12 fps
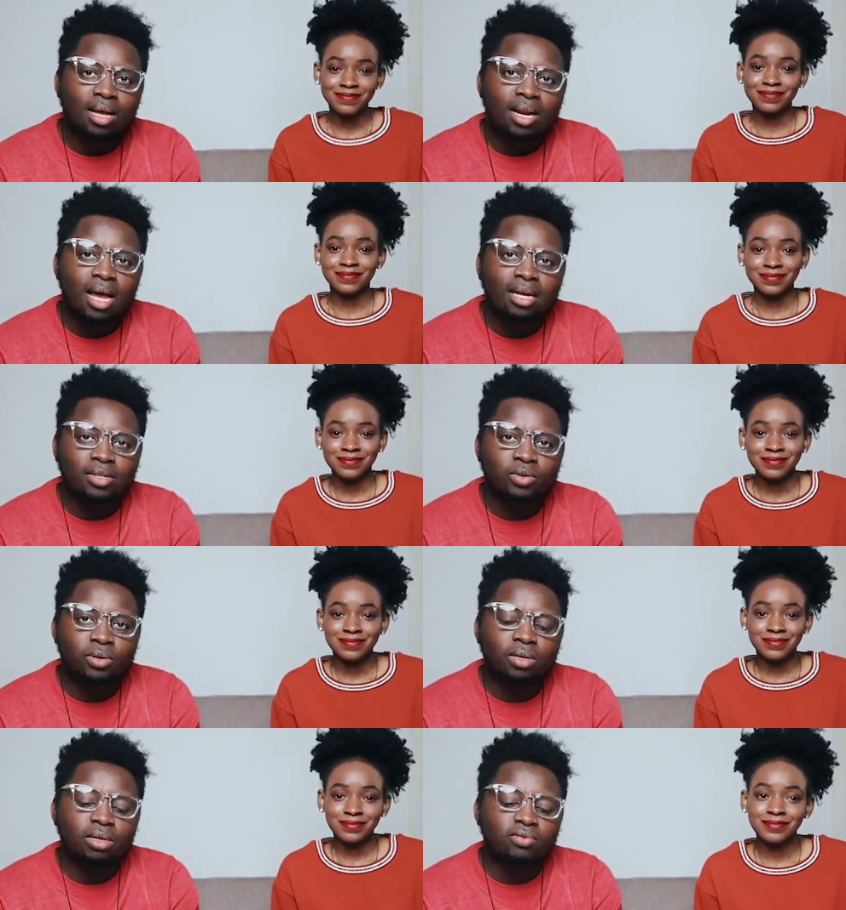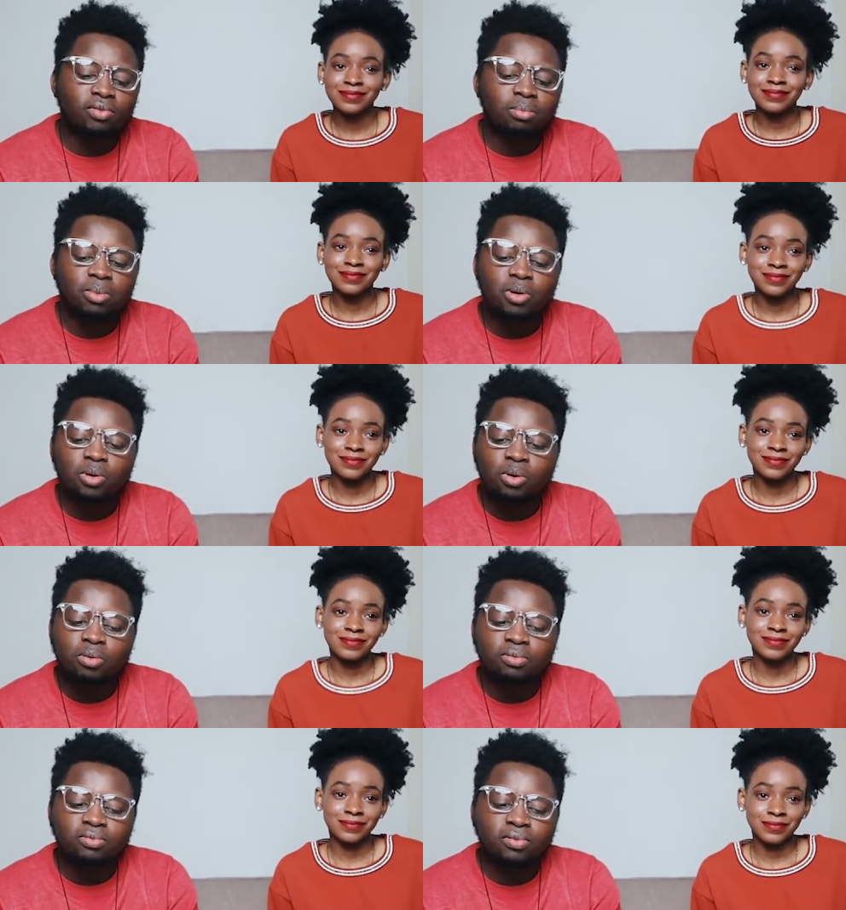Speaker 1: Yeah, like it's gonna give you
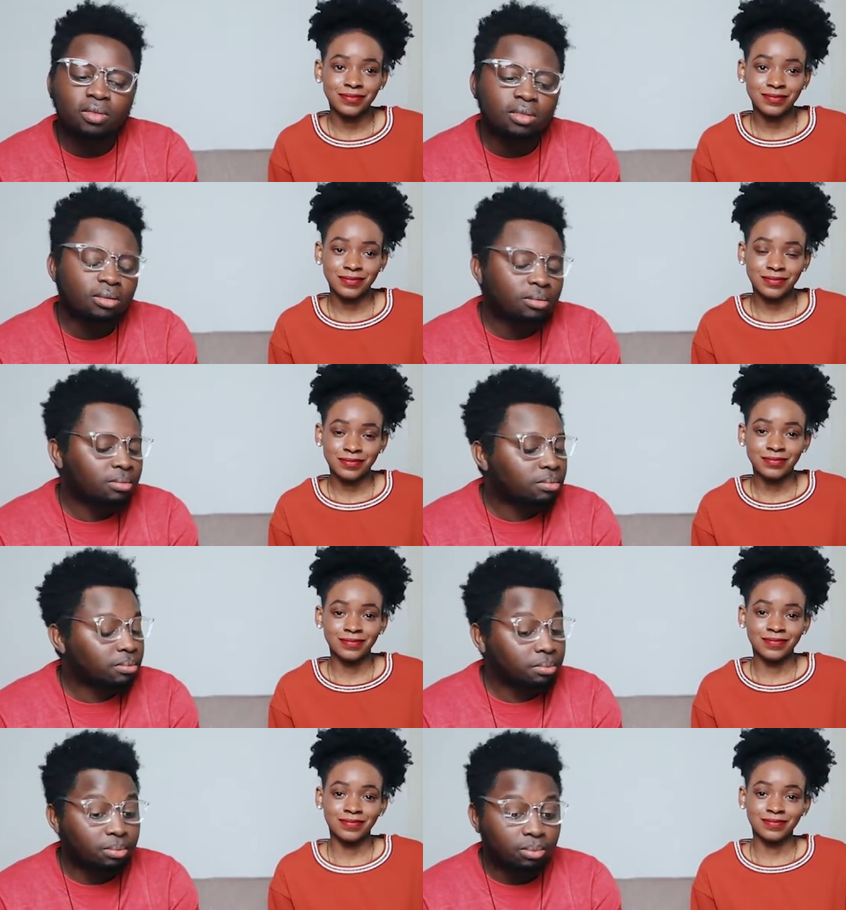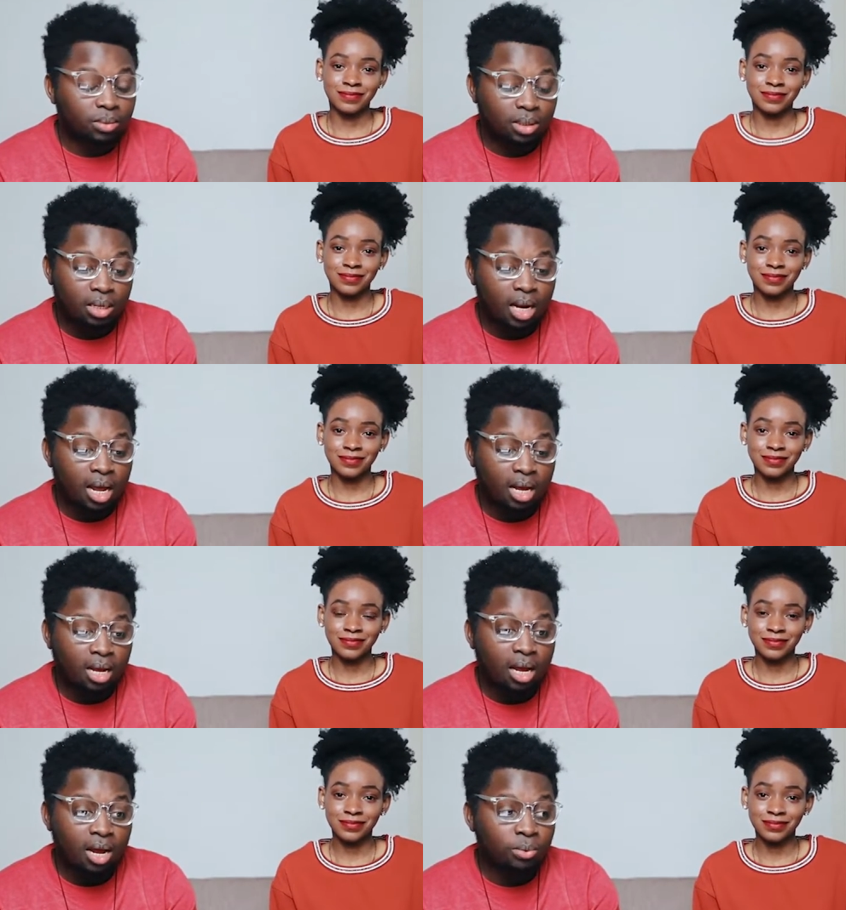more of uh,
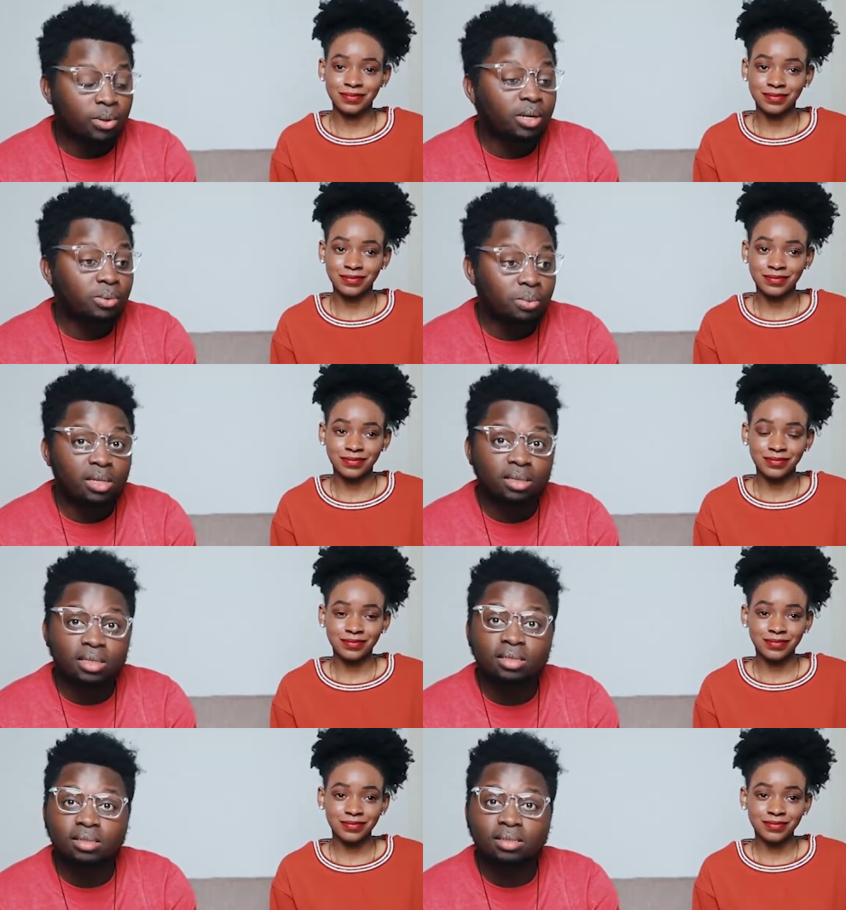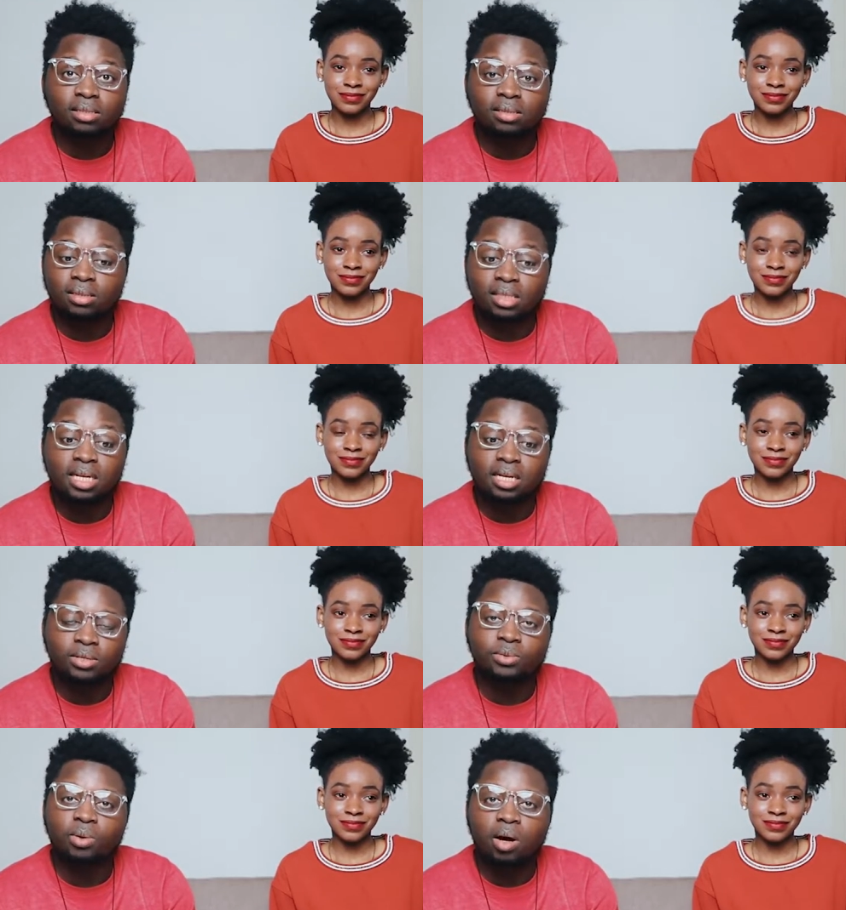like, I really want this
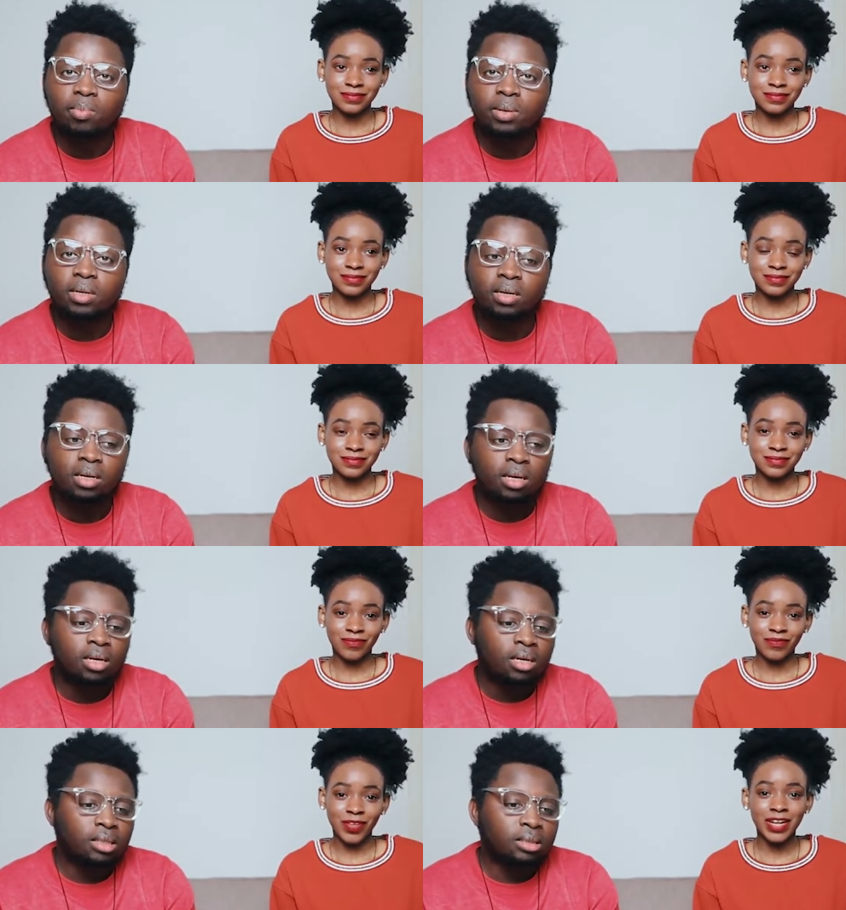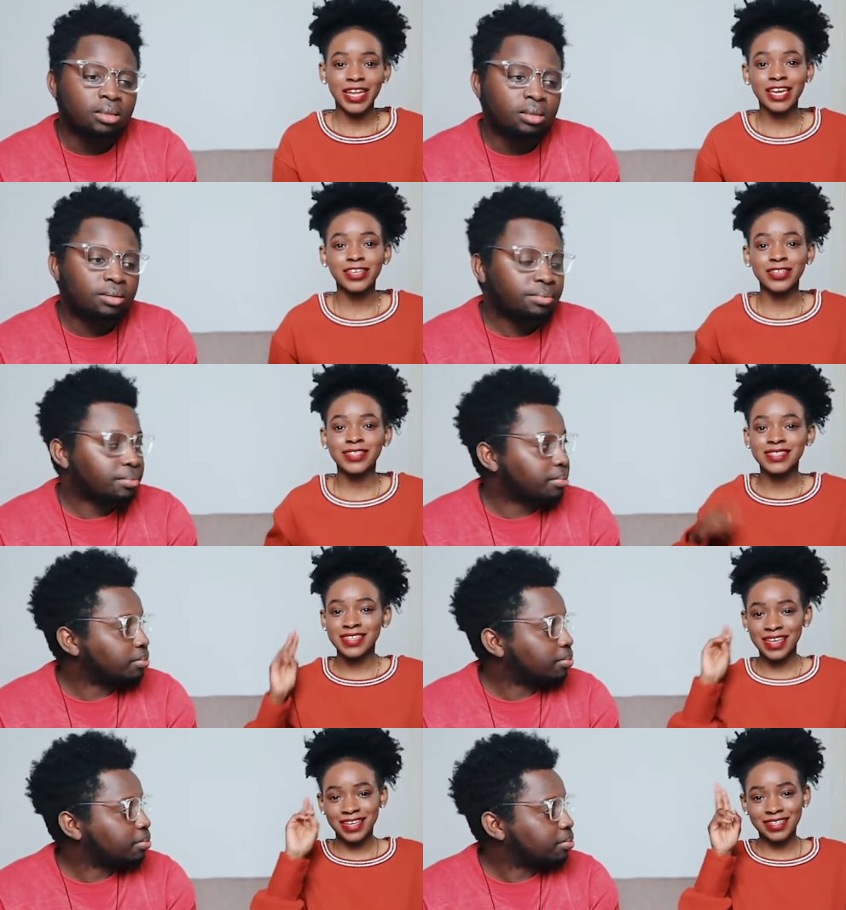thing to happen.
Speaker 2: Like you
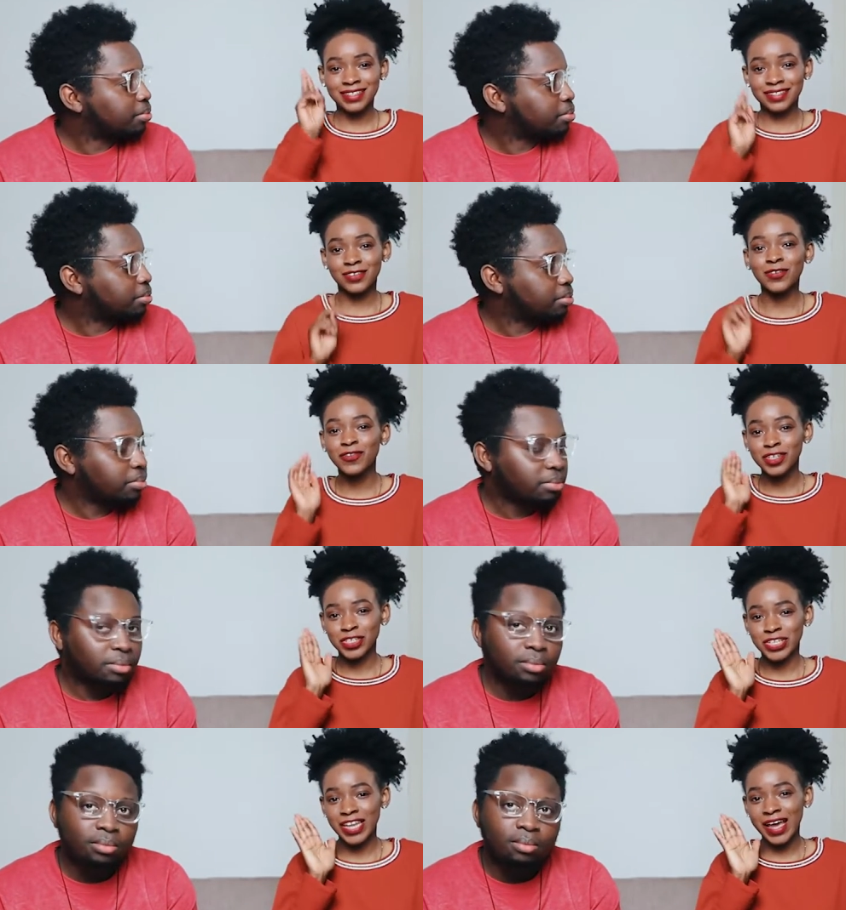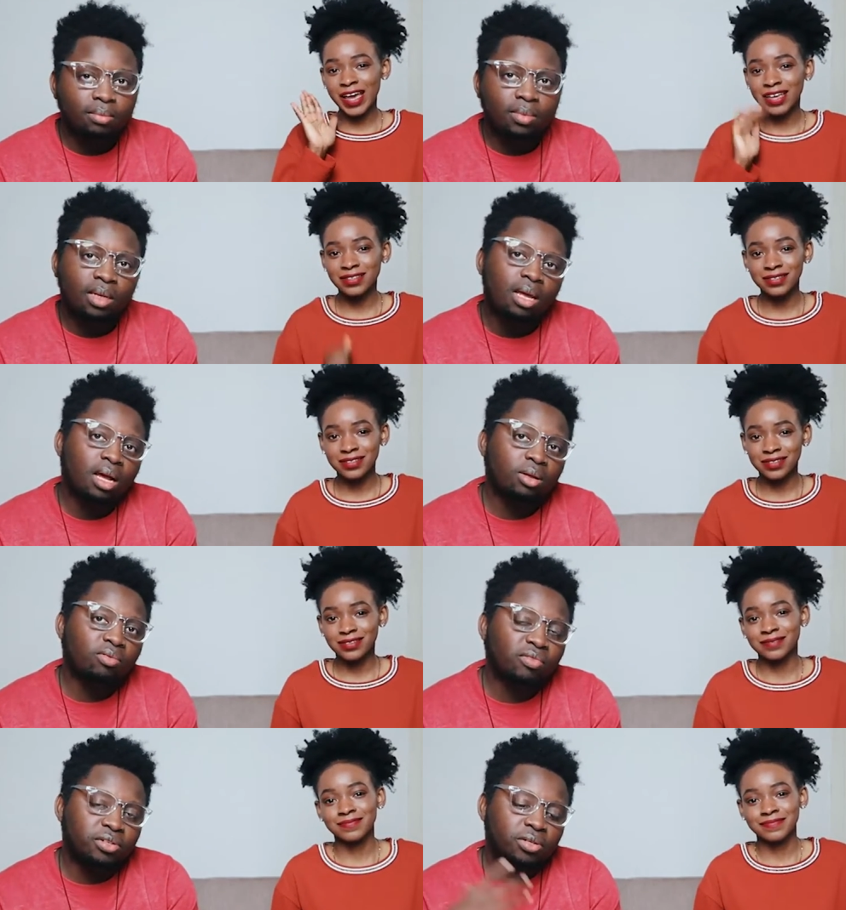see it, you visualize.
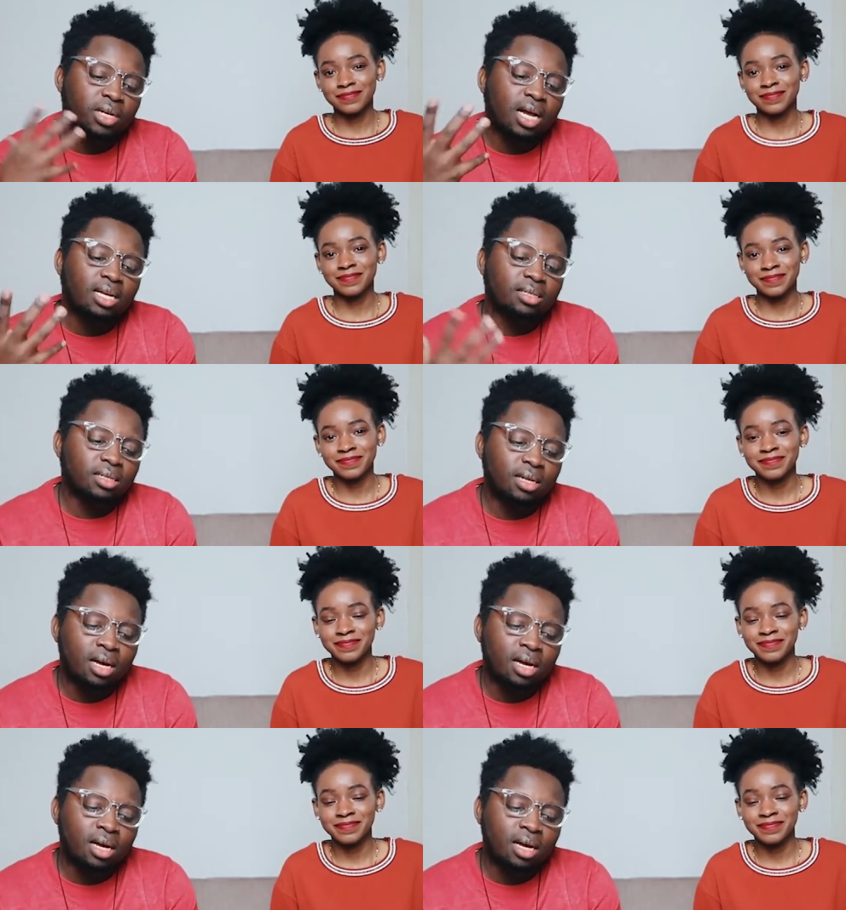
Speaker 1: Yeah, you visualize